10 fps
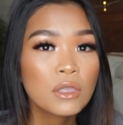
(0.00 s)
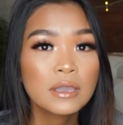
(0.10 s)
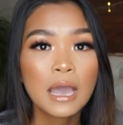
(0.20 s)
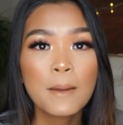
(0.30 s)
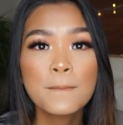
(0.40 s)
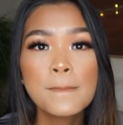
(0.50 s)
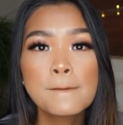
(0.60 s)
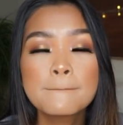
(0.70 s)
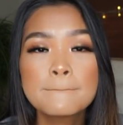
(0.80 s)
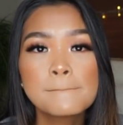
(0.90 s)
yeah,
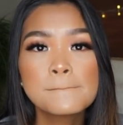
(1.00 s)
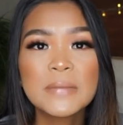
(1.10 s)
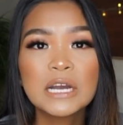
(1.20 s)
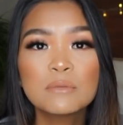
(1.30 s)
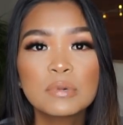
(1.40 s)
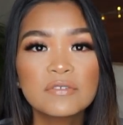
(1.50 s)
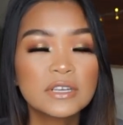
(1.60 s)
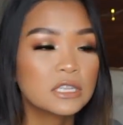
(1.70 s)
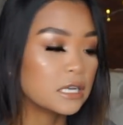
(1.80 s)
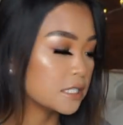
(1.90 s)

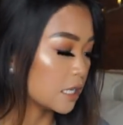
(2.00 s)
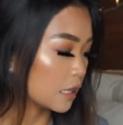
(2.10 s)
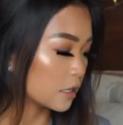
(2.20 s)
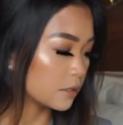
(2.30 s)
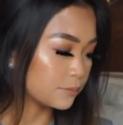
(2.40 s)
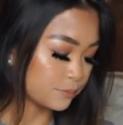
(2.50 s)
perfect glossy color.